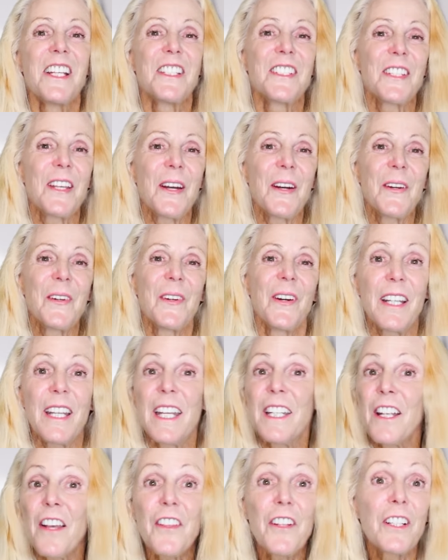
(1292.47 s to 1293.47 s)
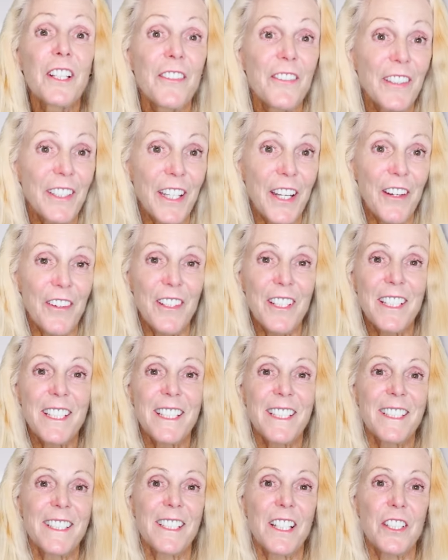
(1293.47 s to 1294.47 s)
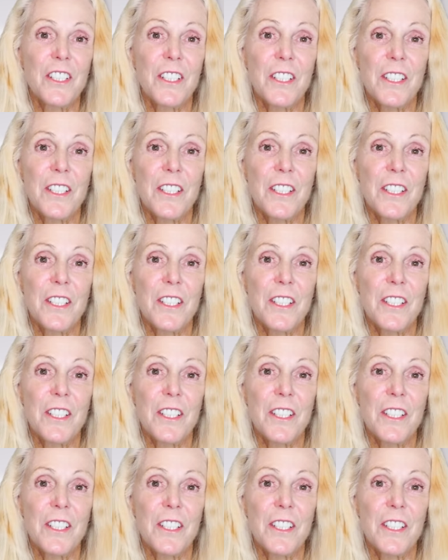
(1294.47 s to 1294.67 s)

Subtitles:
So in other living areas, such